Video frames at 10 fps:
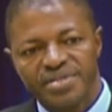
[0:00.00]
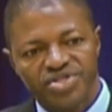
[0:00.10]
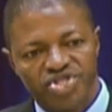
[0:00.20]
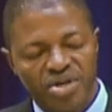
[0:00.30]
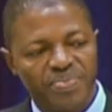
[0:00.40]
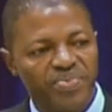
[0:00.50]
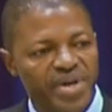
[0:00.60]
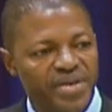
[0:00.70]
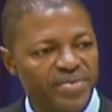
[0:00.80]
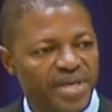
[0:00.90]
job
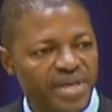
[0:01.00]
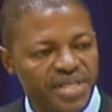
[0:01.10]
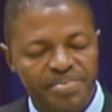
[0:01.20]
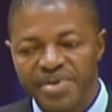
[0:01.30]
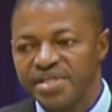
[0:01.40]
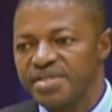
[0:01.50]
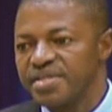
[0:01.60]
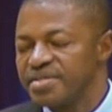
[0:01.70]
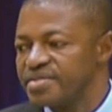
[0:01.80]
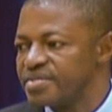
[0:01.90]
where you can express
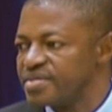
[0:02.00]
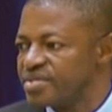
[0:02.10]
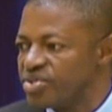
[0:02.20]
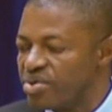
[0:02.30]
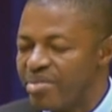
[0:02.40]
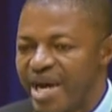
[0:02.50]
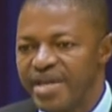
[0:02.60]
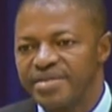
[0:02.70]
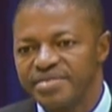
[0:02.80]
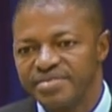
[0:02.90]
your mind